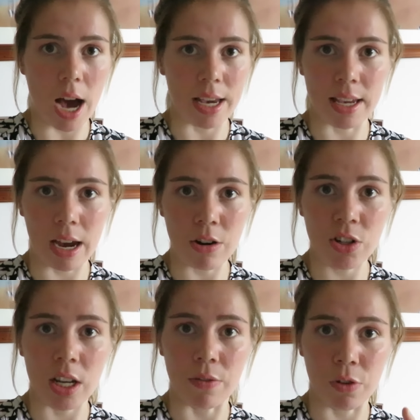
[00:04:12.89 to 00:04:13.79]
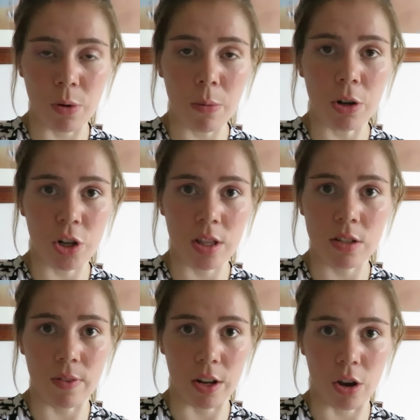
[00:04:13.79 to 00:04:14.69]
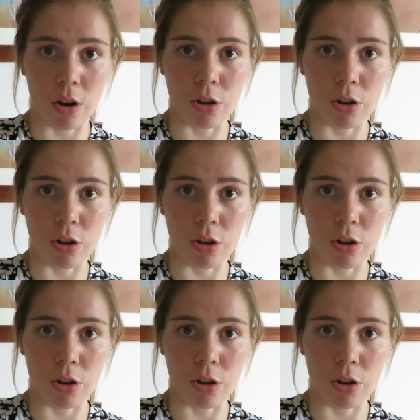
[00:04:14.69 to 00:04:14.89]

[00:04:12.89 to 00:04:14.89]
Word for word: I can guarantee if you are watching this video,